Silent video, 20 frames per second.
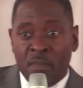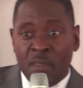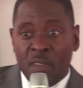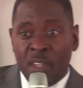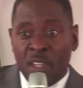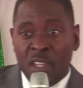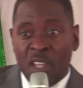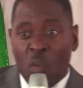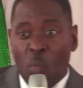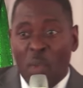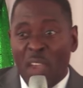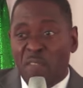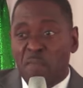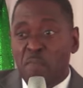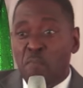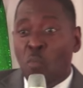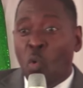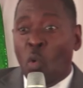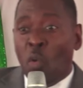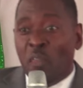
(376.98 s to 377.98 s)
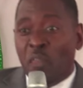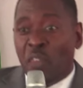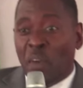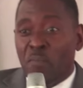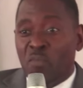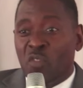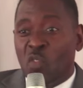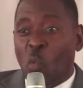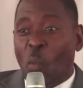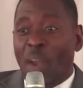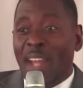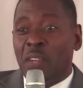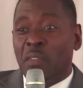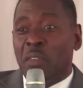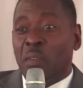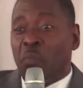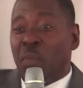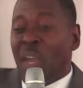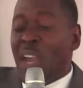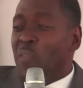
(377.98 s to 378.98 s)
We have moved from
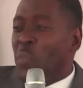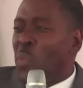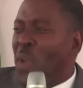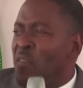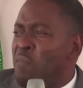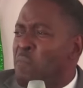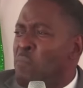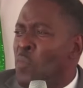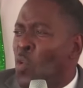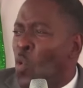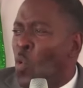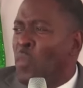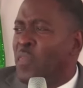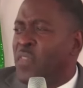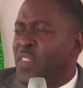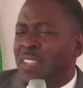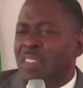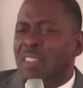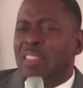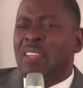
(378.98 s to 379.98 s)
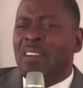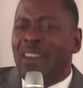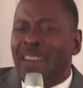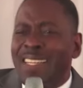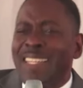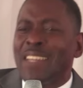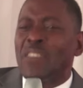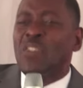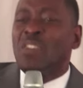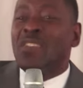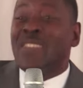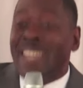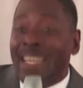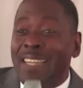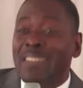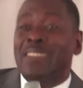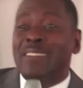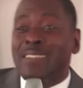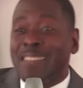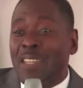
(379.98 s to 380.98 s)
we have moved to 36
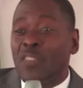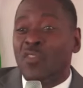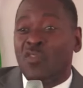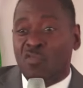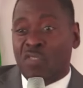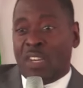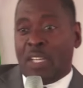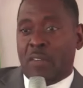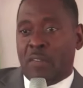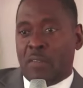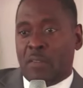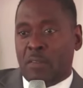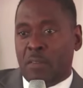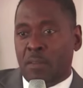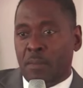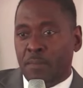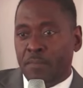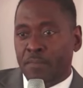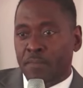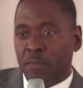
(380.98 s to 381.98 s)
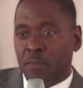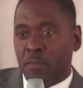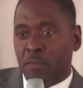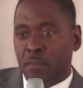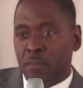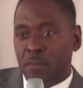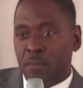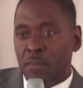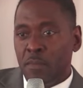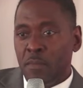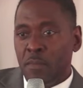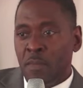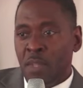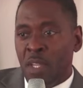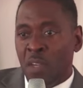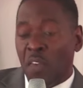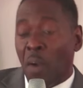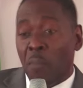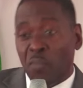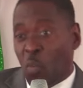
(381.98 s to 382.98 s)
districts
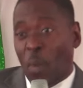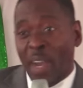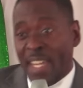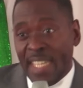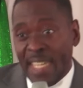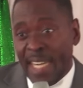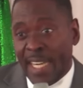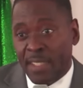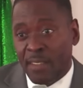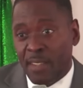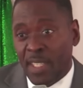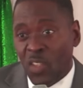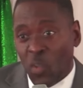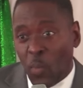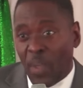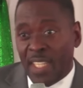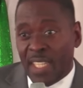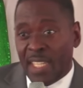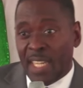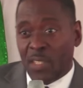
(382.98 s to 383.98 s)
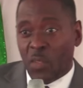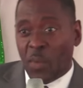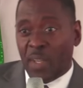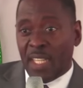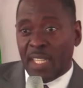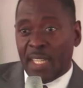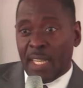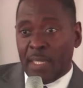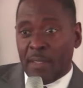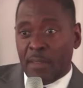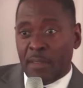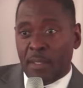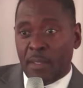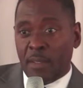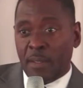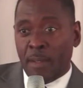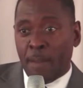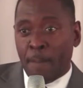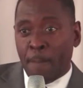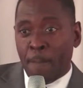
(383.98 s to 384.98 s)
from 28 in 2019.
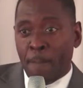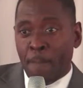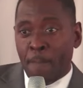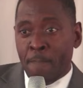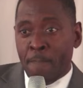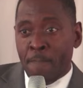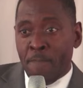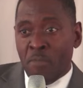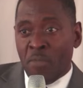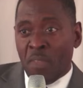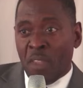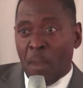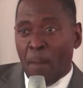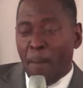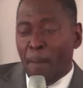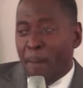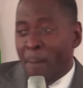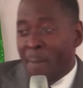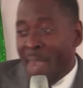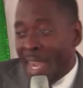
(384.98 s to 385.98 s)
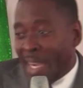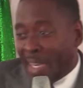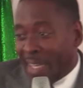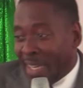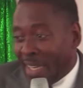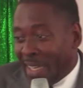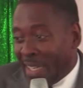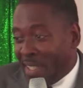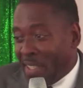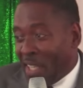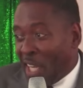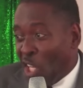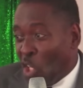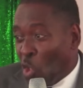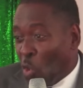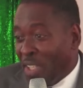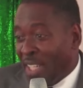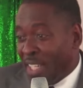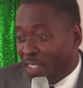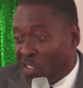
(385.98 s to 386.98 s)
Making the
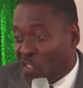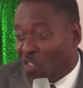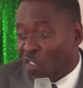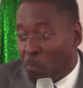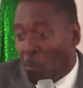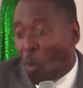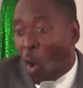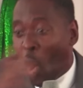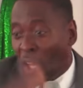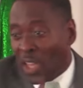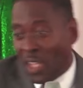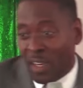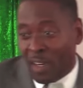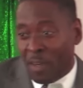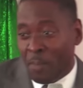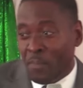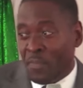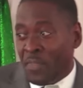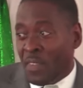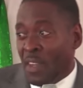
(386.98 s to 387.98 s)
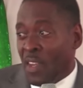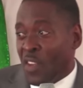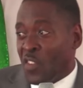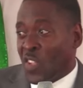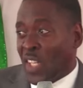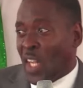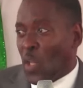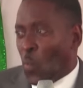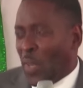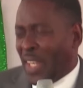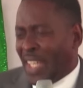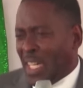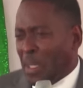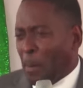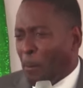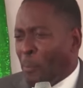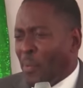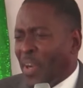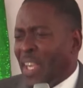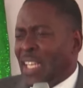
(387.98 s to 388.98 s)
unit smaller so that we can
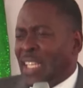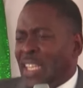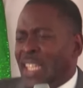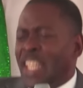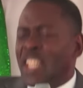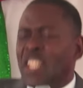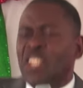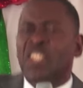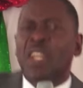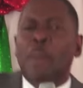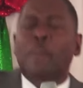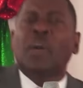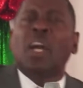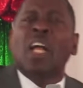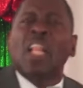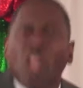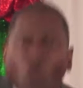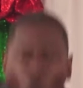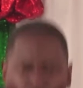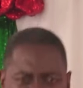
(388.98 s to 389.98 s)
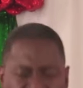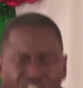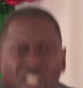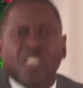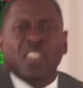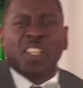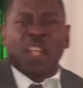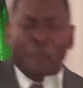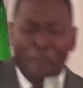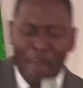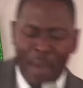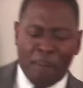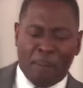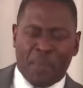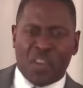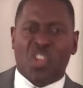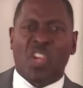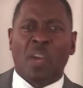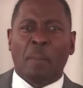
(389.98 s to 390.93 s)
bring leadership closer to the membership.